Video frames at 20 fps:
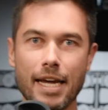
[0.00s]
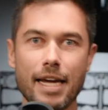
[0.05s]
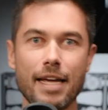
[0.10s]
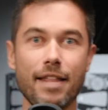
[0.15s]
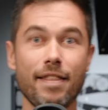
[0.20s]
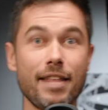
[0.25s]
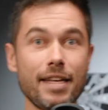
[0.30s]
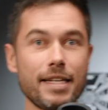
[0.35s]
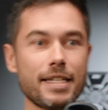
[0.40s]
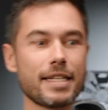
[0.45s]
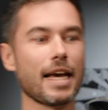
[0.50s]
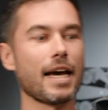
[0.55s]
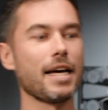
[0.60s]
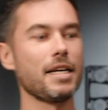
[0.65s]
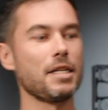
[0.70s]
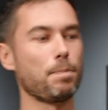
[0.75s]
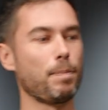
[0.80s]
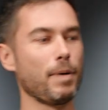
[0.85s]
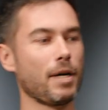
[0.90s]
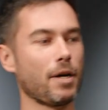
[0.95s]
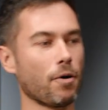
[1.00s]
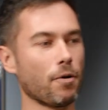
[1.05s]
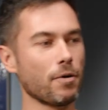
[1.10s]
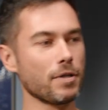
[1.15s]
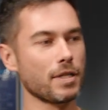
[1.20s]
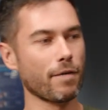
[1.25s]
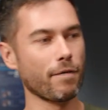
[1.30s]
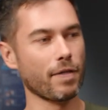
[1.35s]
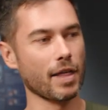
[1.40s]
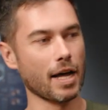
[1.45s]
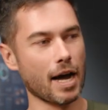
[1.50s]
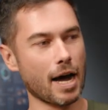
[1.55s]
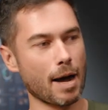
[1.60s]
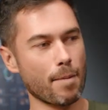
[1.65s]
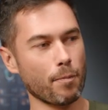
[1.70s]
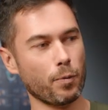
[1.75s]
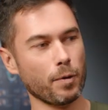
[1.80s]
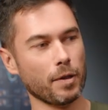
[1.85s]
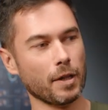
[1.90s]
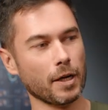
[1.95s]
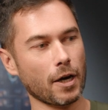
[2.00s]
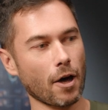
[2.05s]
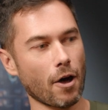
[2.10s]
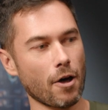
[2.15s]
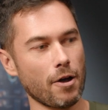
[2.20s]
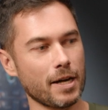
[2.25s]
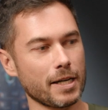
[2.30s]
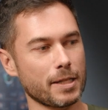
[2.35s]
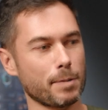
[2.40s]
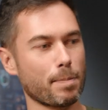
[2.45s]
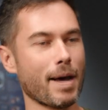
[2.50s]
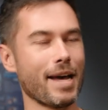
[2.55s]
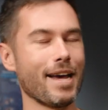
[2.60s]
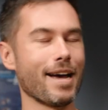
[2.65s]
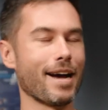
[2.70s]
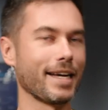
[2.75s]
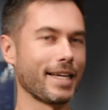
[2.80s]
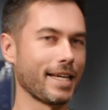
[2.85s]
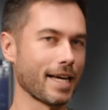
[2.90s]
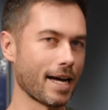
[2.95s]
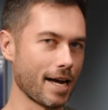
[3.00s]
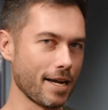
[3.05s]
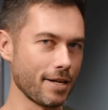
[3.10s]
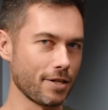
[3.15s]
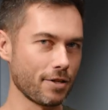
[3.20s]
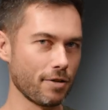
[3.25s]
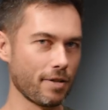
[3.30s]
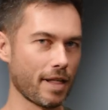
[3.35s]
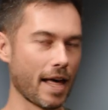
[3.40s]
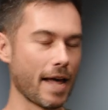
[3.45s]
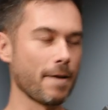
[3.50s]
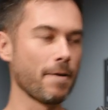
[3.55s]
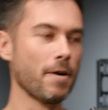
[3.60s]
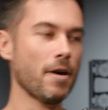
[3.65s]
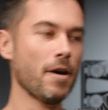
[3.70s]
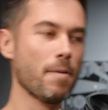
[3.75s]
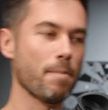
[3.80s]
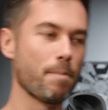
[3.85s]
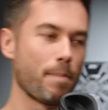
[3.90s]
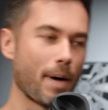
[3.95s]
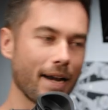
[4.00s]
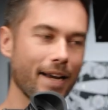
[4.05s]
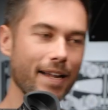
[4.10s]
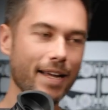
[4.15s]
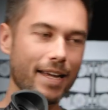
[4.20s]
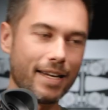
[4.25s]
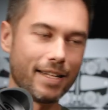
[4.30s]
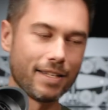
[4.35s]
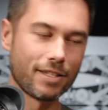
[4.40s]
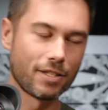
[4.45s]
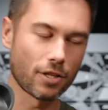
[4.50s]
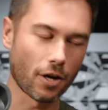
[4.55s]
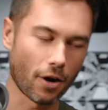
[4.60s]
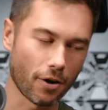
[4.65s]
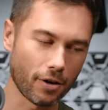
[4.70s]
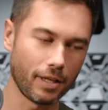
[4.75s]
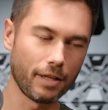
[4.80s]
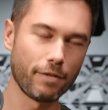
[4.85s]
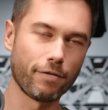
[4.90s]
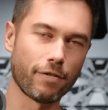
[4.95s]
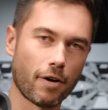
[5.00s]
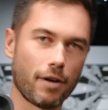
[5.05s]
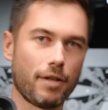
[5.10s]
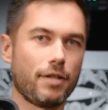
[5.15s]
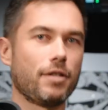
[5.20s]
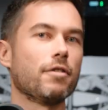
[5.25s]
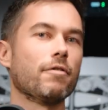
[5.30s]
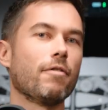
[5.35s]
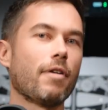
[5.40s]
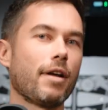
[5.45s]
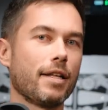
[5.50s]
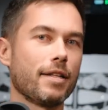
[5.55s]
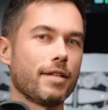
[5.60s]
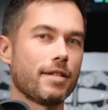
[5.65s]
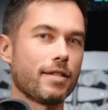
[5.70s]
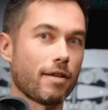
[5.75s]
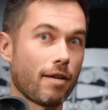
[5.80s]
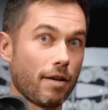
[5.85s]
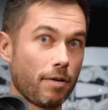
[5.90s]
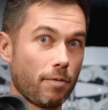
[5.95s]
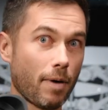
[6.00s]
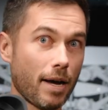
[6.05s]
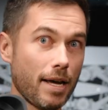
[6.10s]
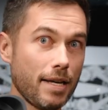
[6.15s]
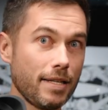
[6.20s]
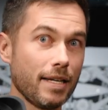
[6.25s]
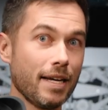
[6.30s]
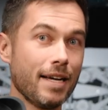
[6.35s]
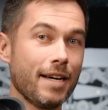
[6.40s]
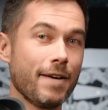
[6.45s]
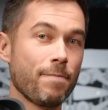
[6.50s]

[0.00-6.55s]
In this case, because of the hump with the codex bay, I can't do that, but it is totally fine to run it sideways.